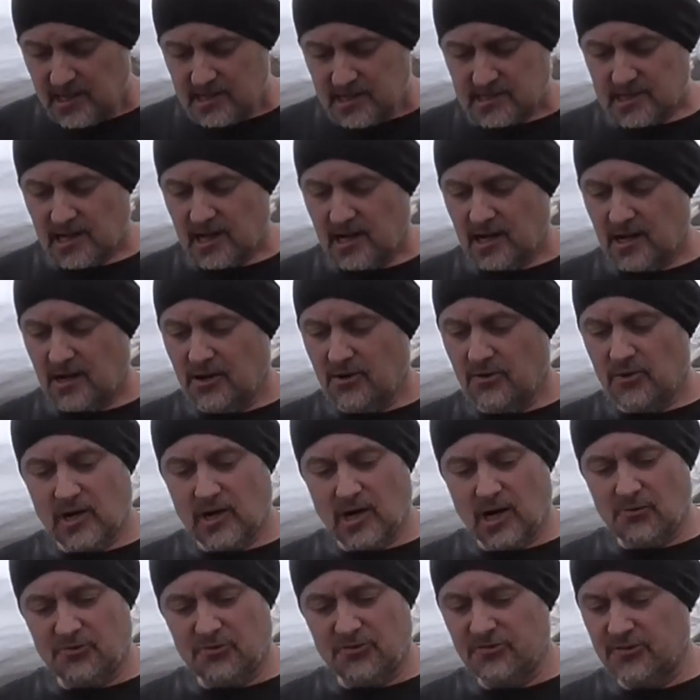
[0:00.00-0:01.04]
So
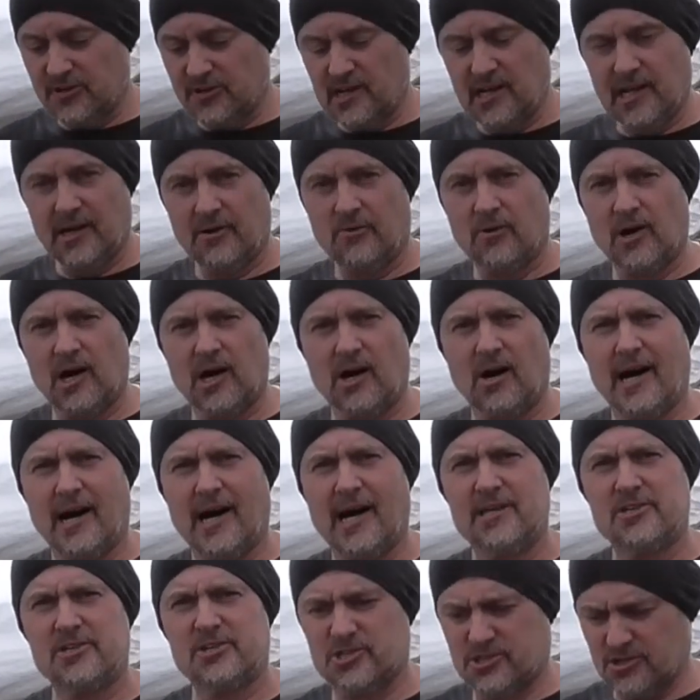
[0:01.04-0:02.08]
off of a little hot
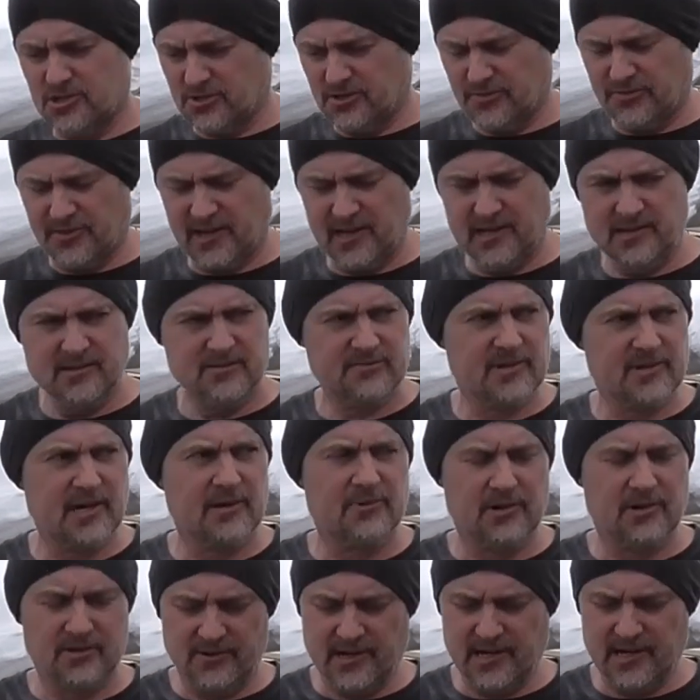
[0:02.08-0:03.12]
hatch sort of thing,
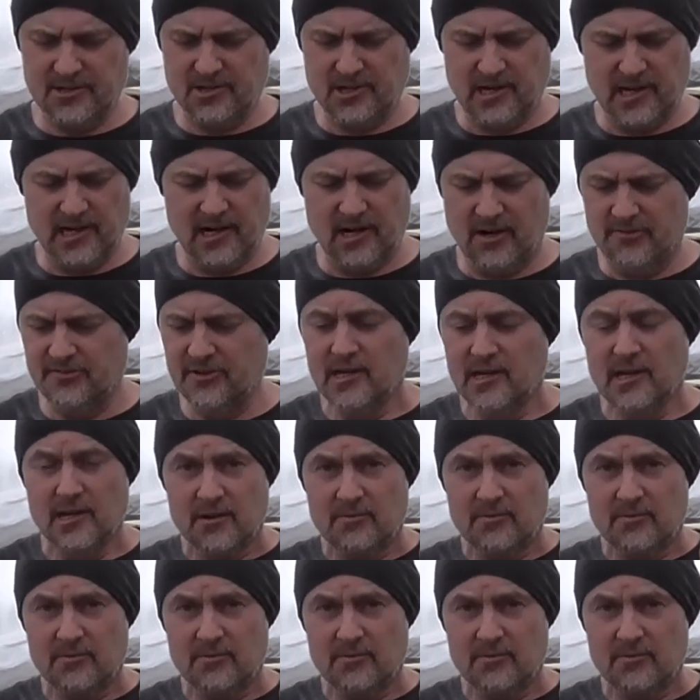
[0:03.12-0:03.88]
forget what they're actually off,